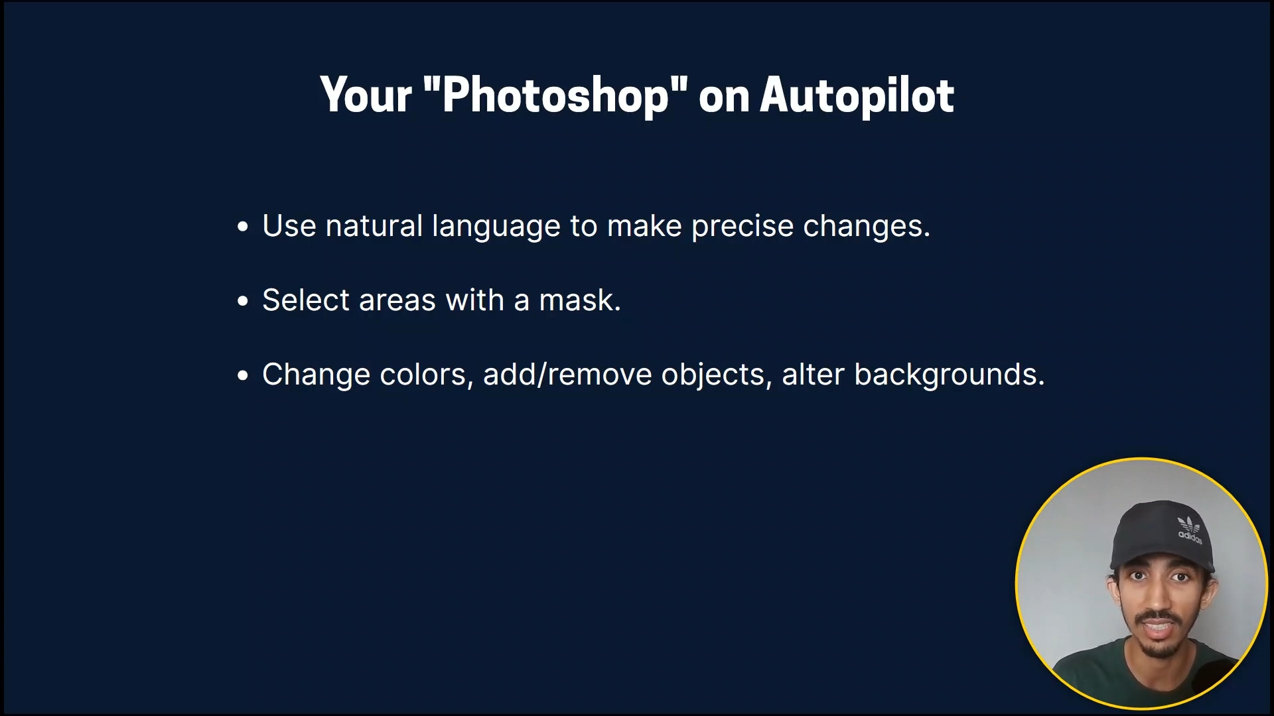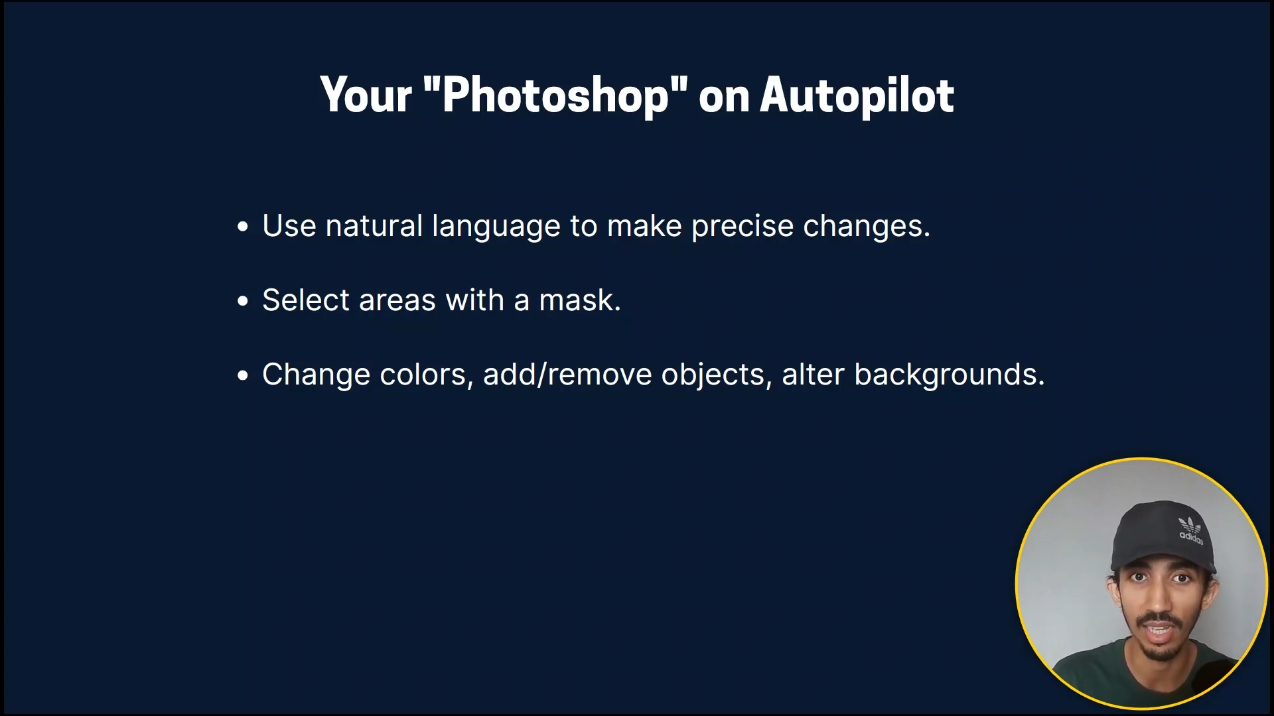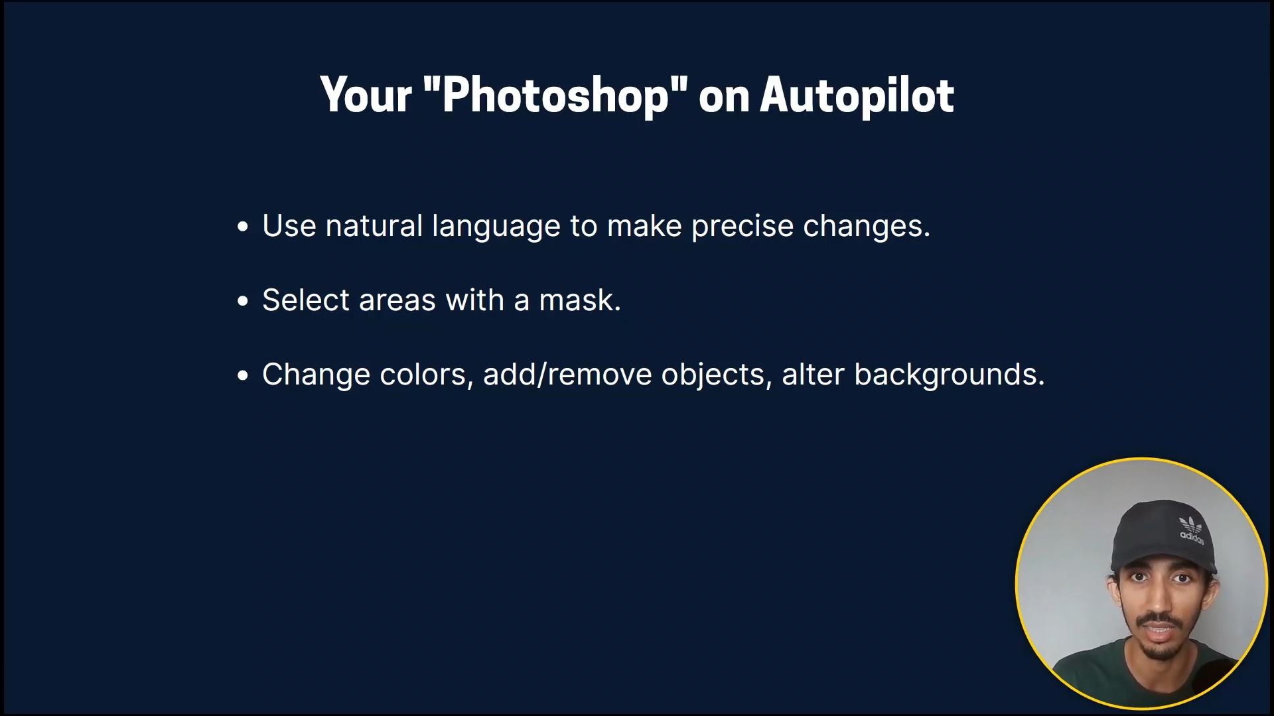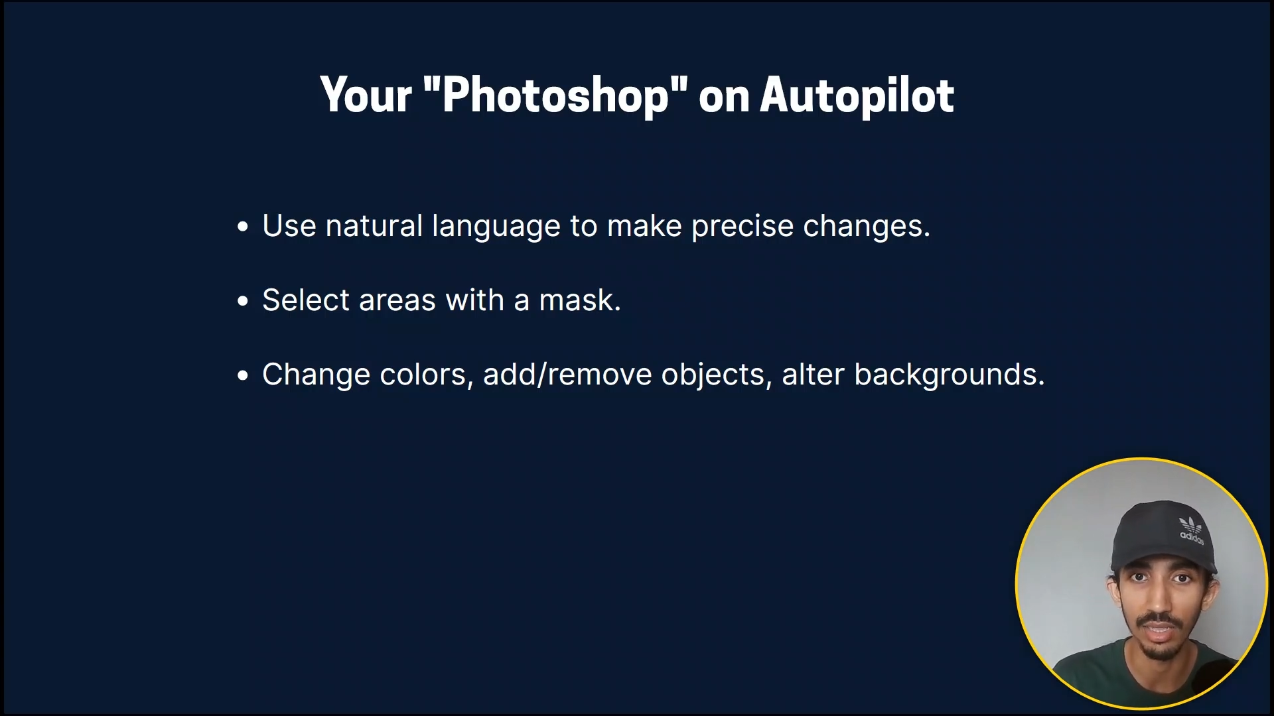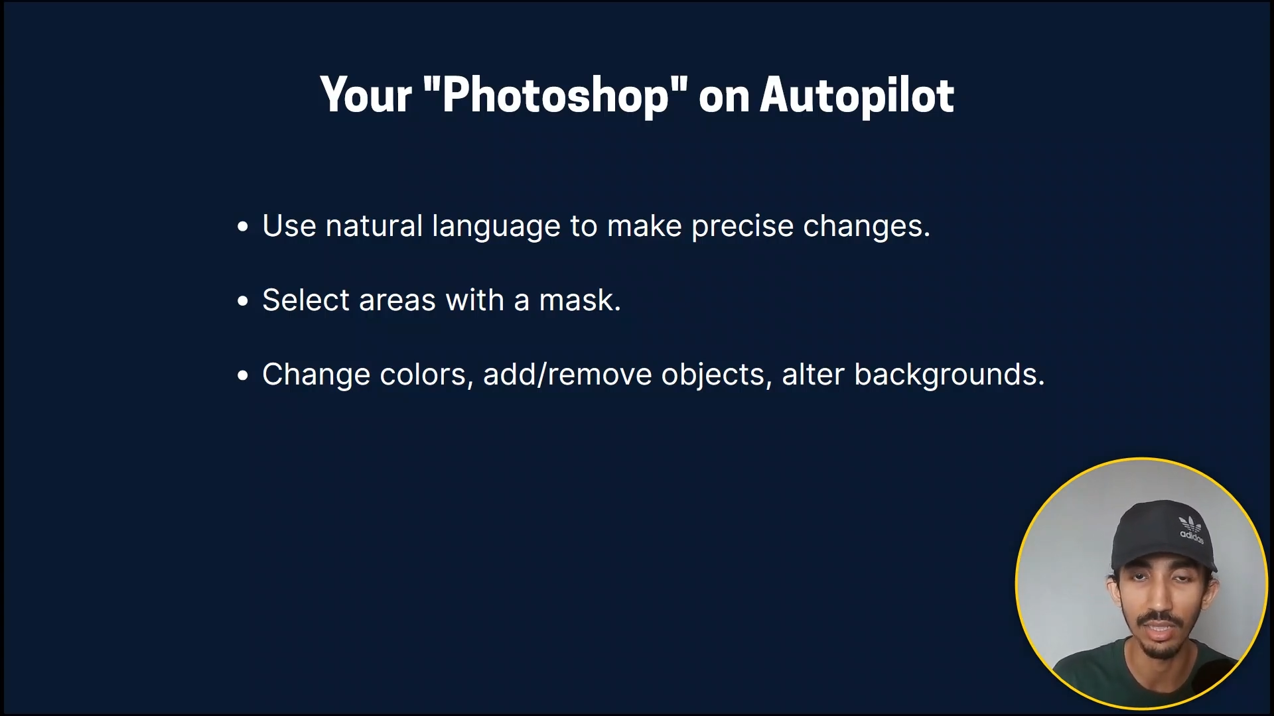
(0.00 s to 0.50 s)

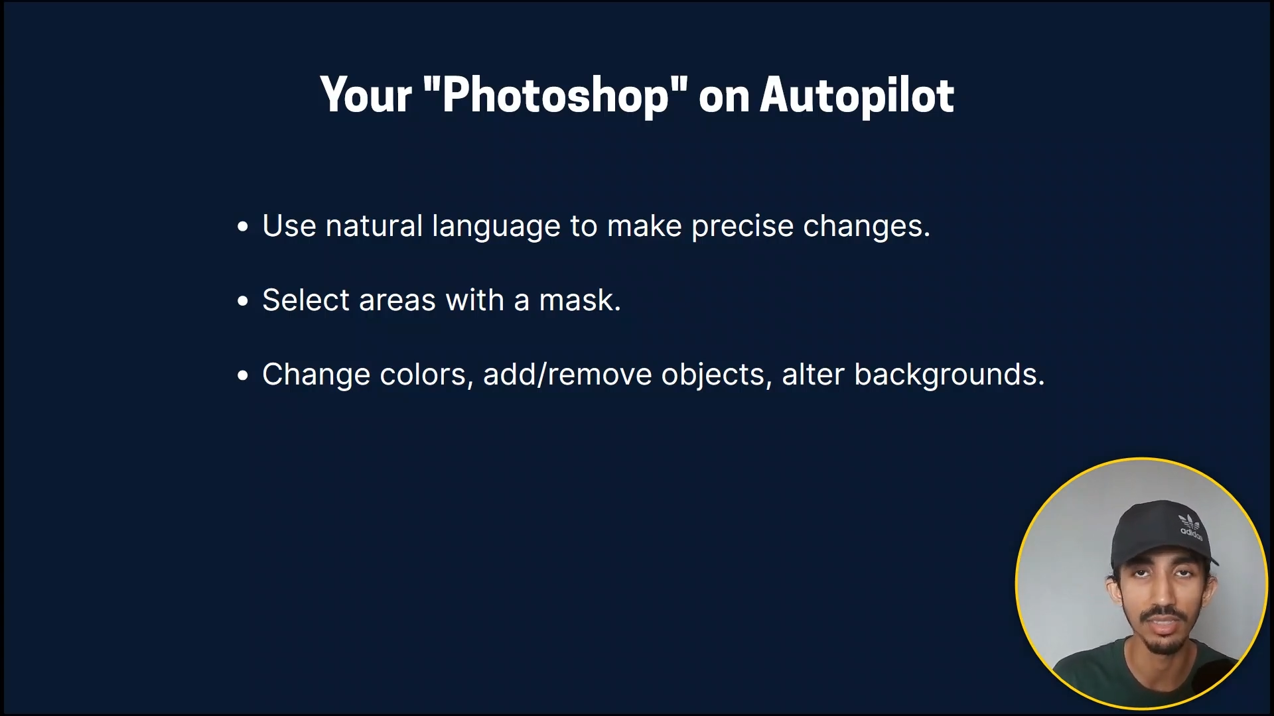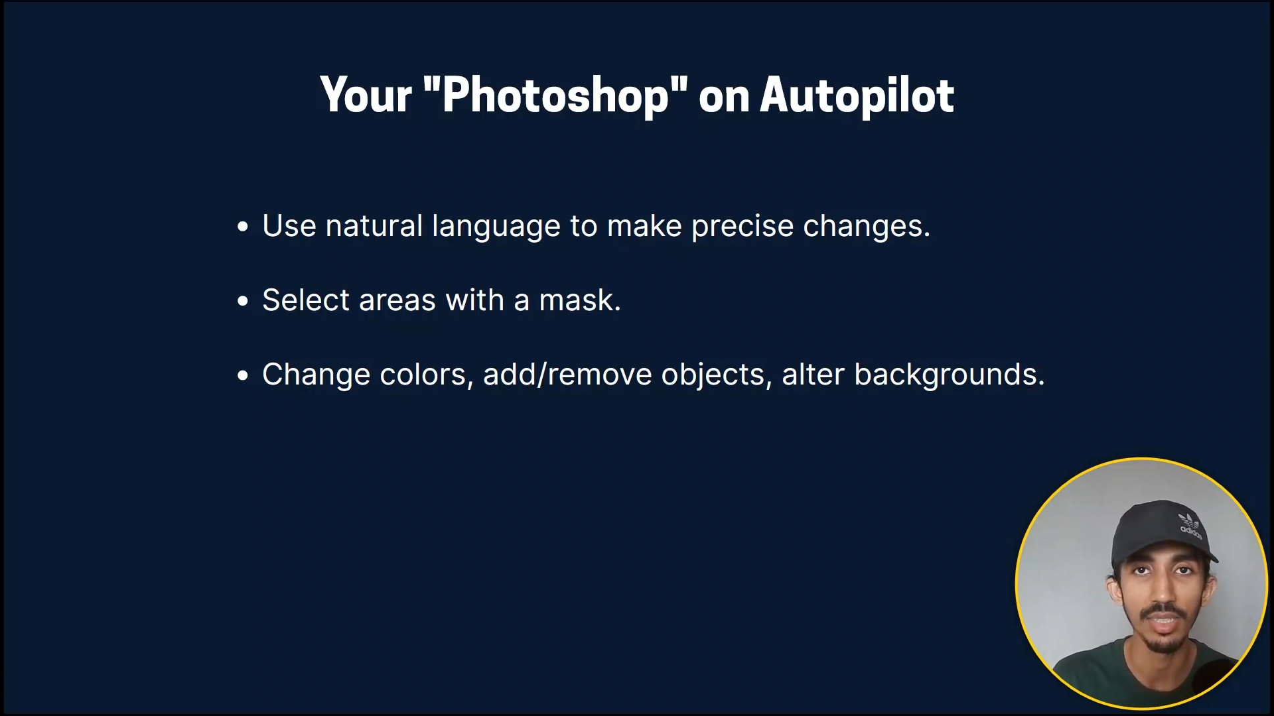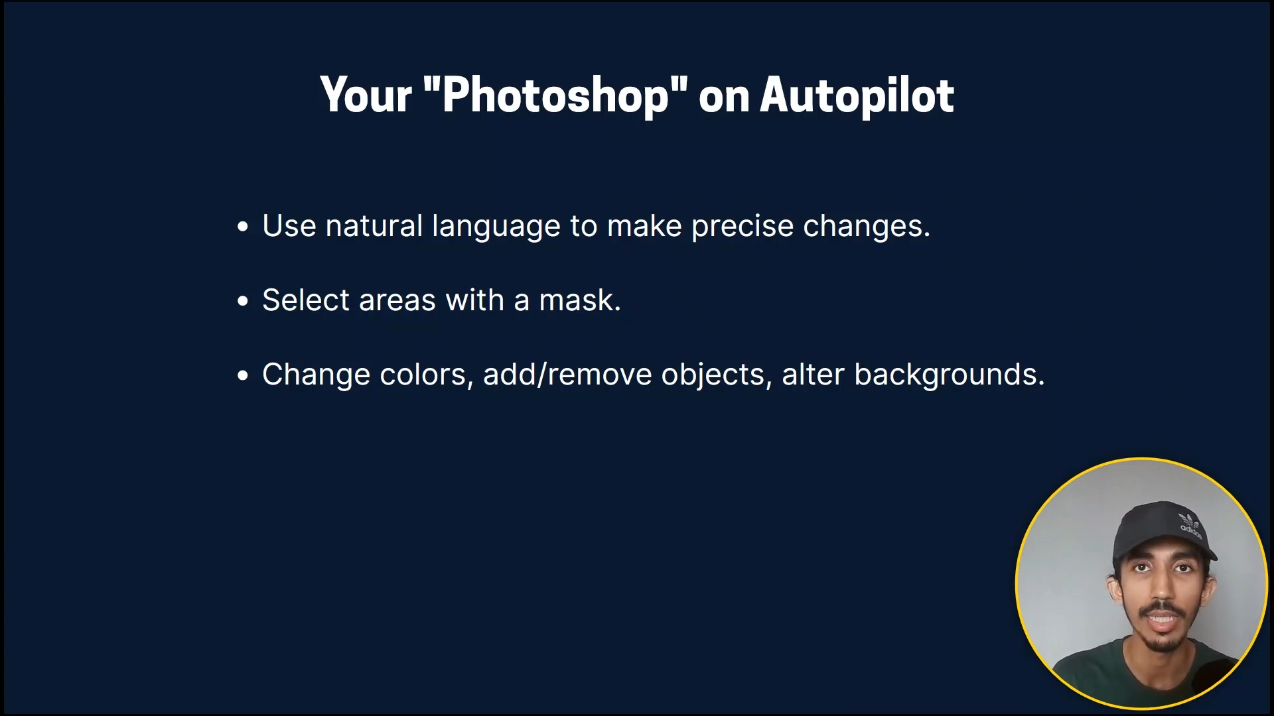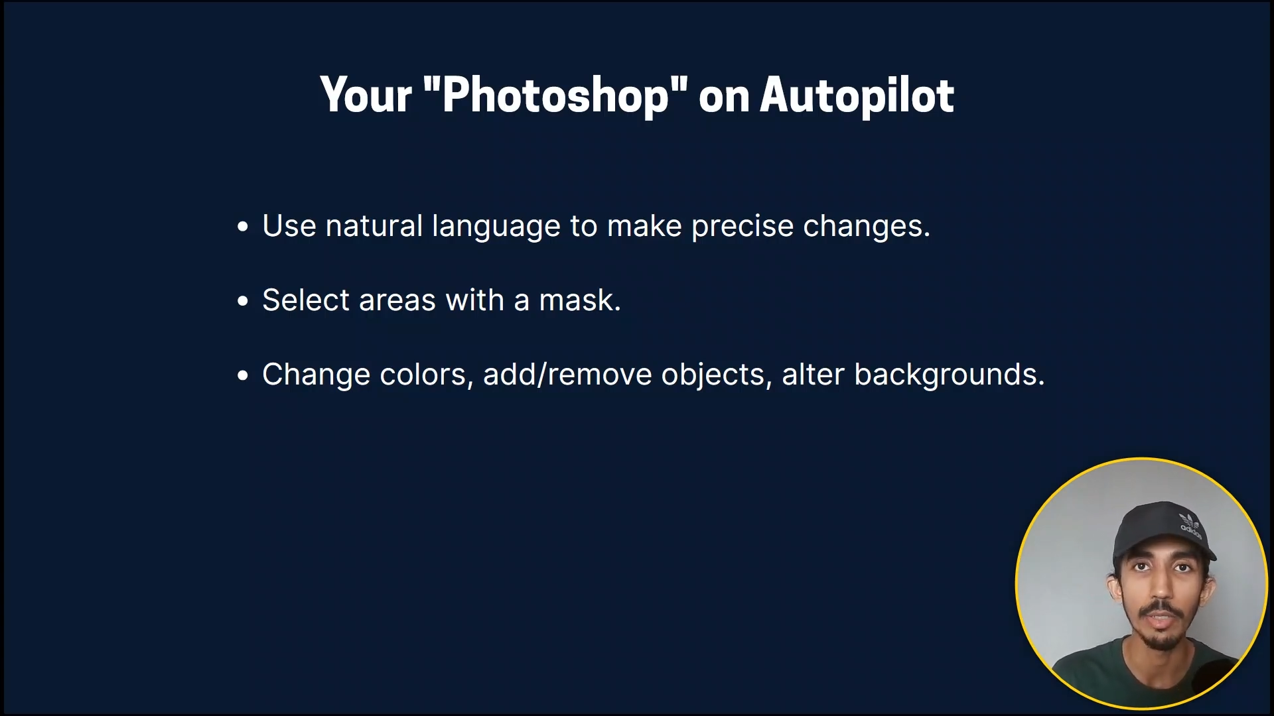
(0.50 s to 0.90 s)
colors,